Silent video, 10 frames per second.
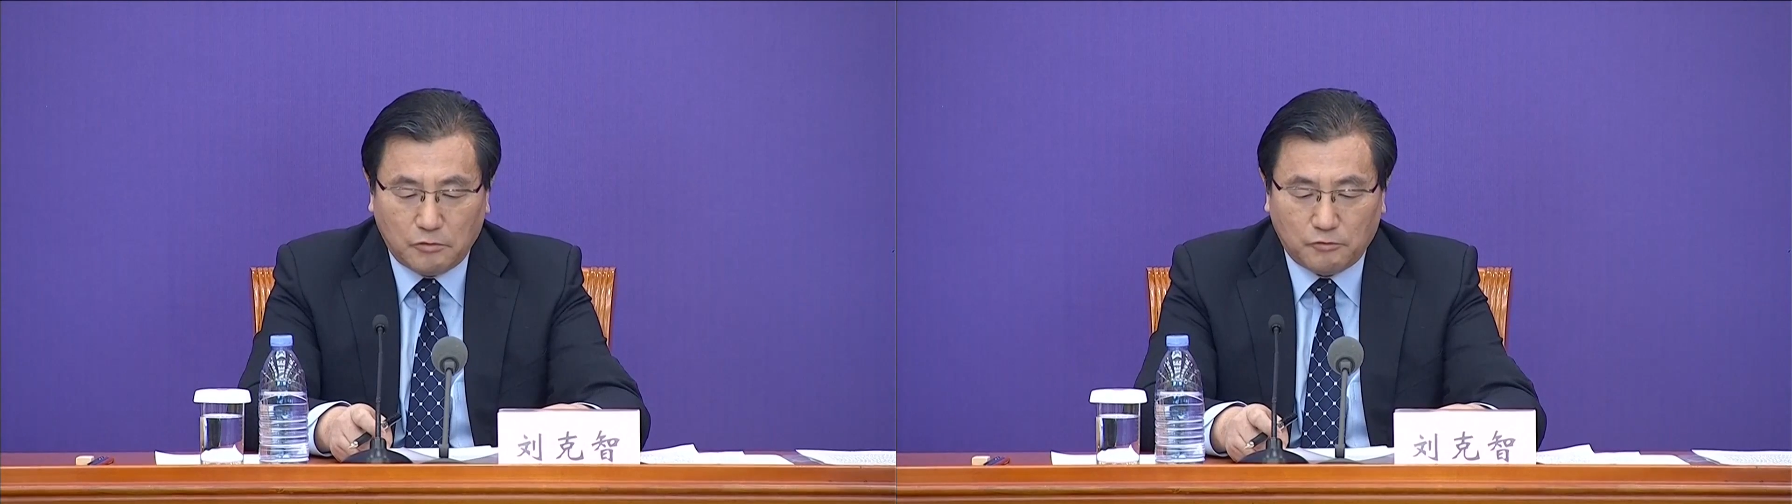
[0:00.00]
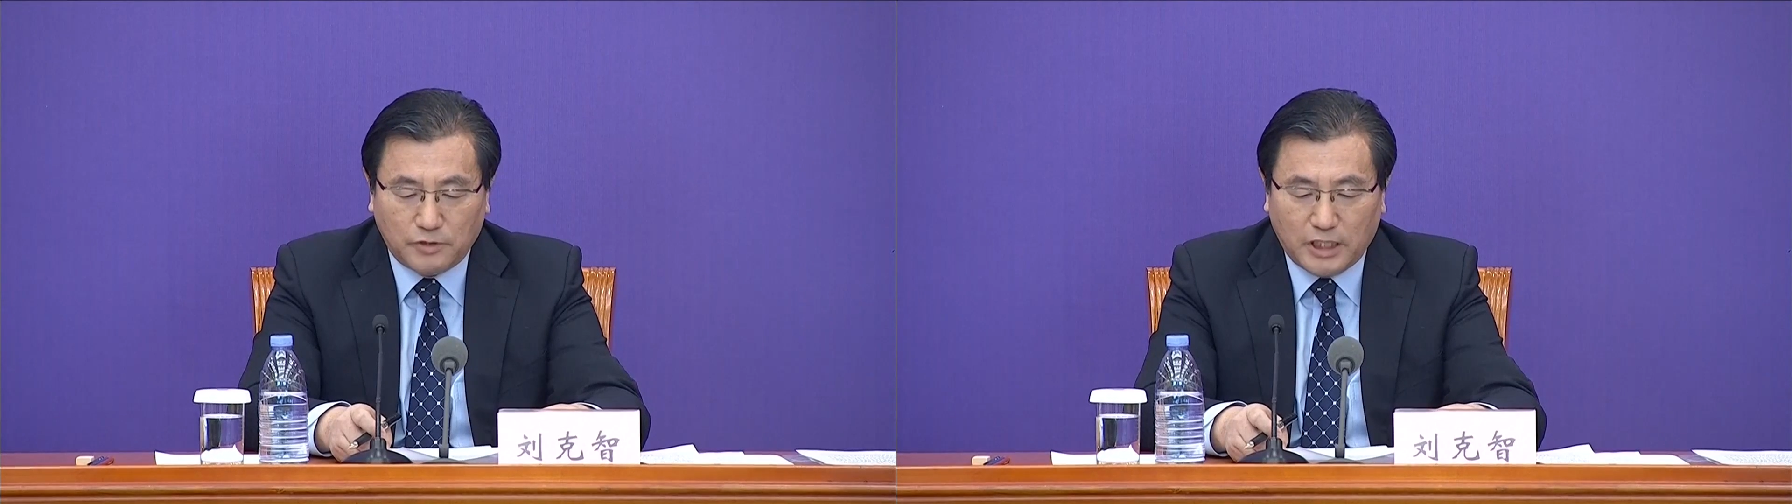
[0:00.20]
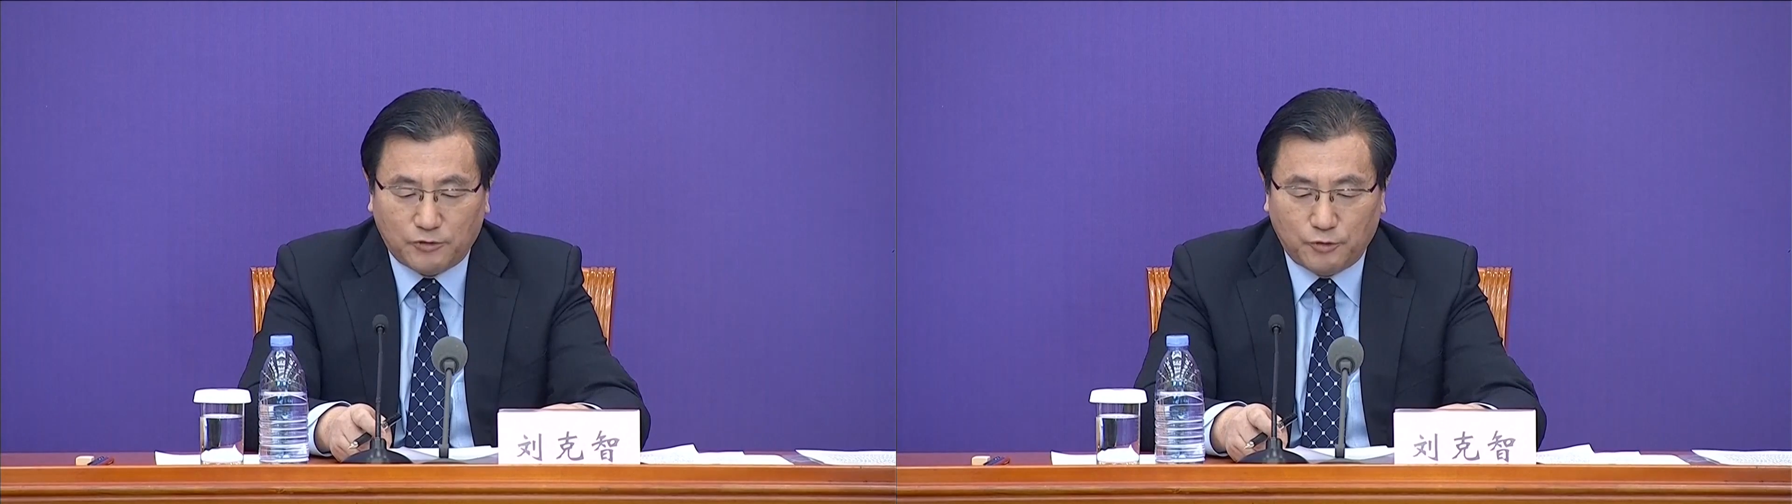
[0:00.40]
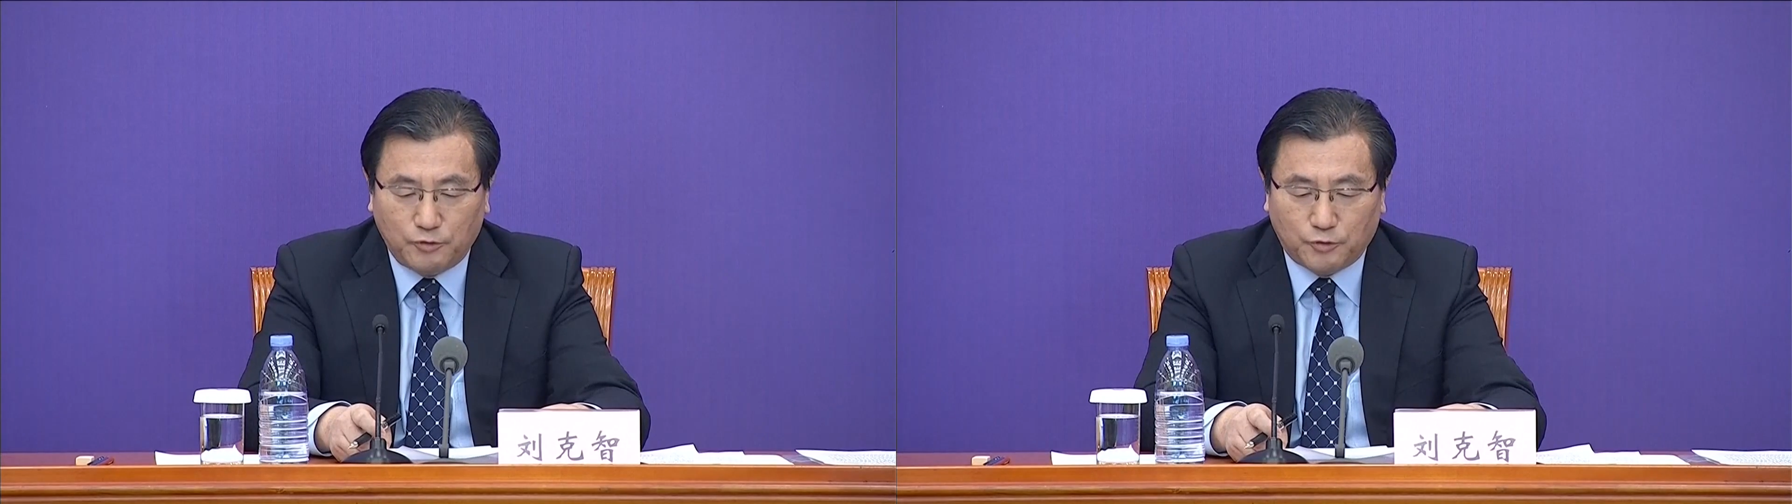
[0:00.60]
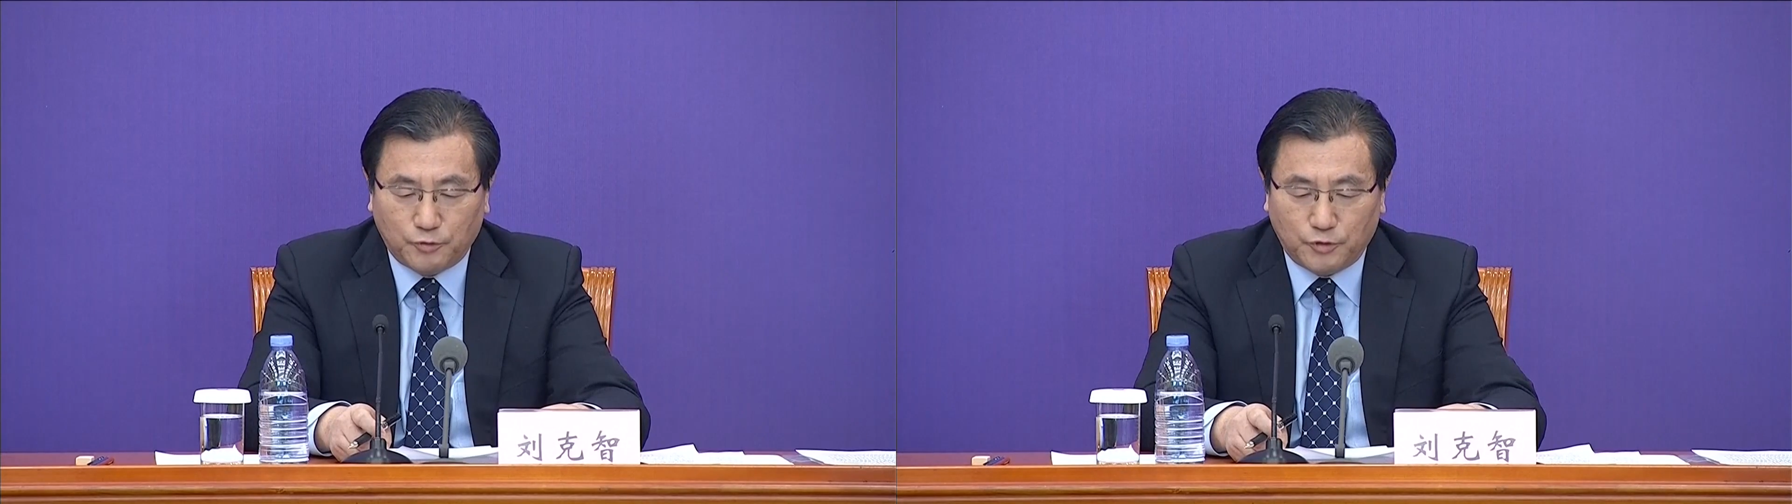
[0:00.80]
Ministry of
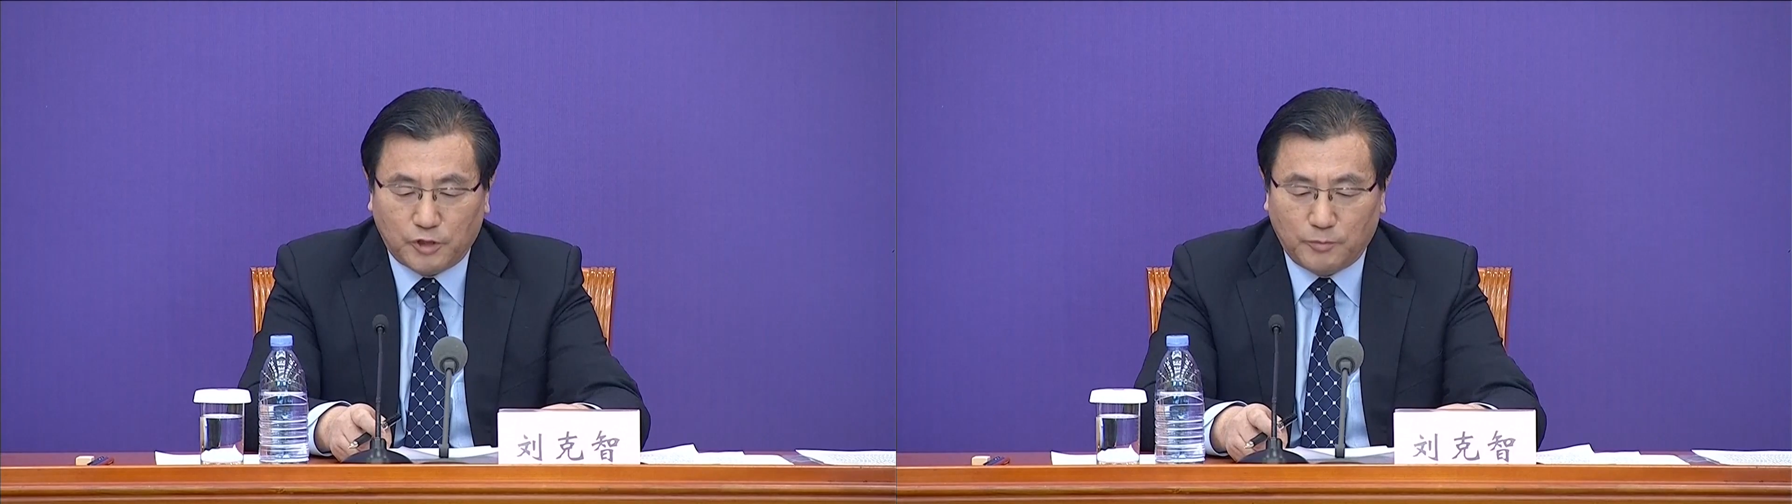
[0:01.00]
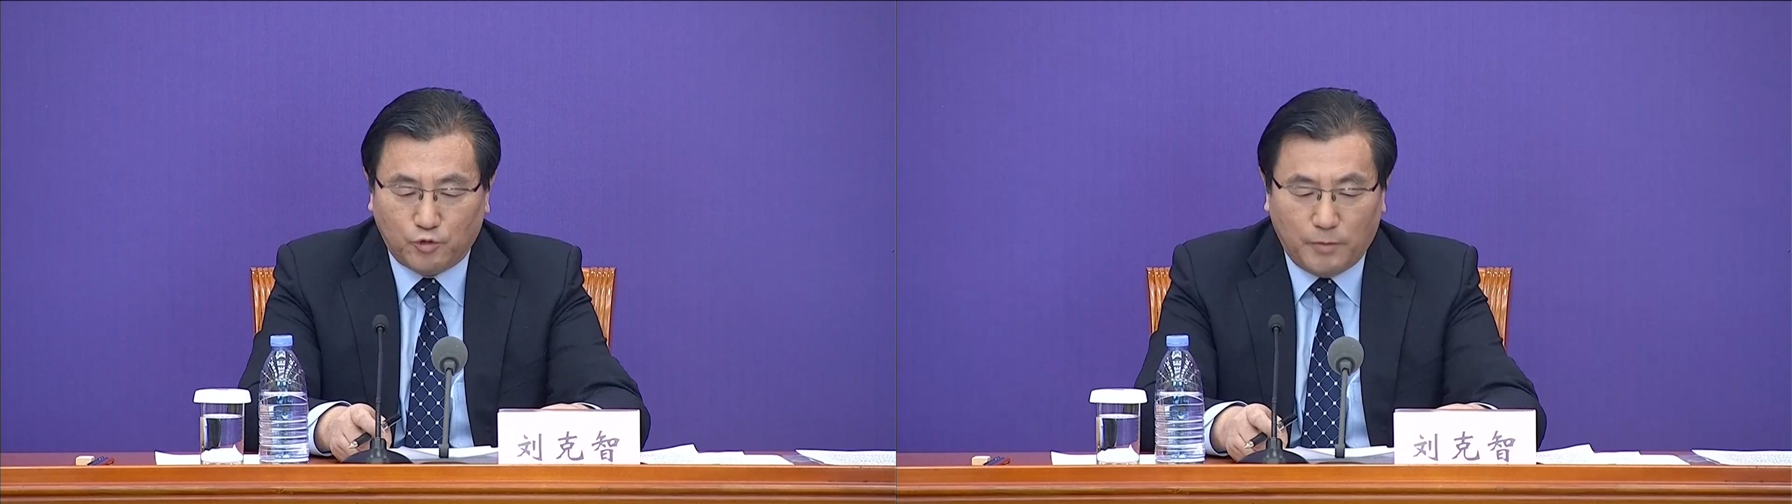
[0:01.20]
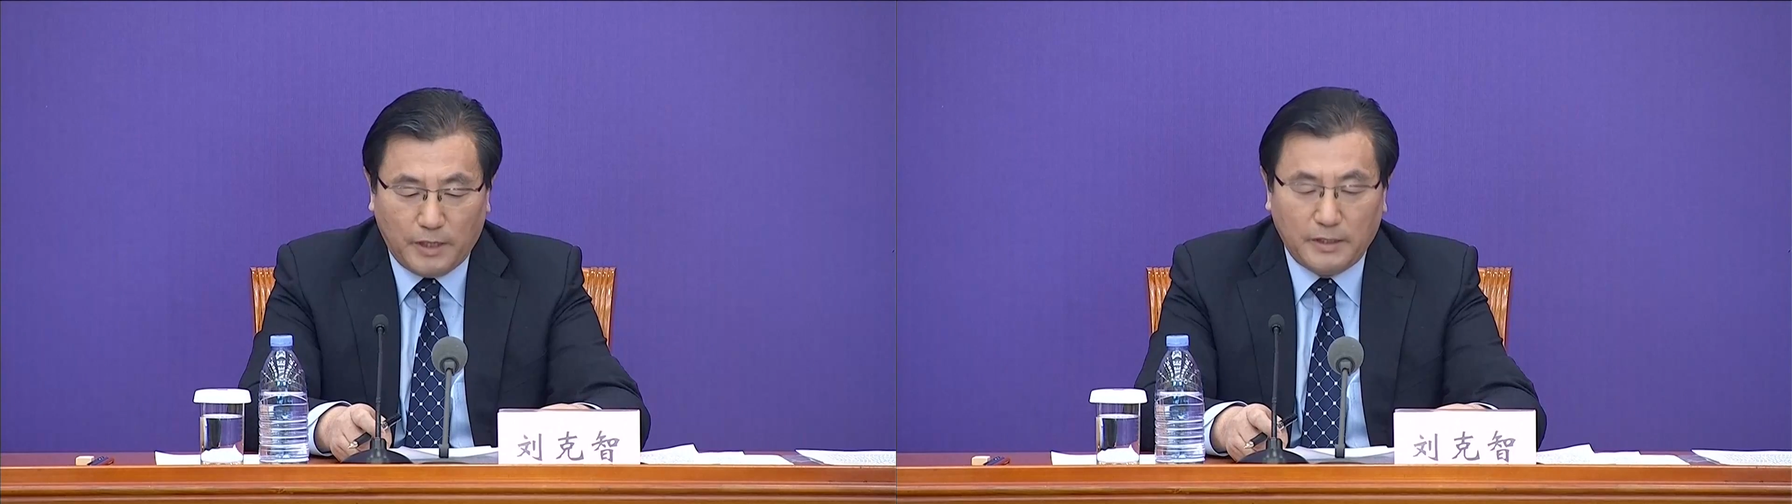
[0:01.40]
Human Resources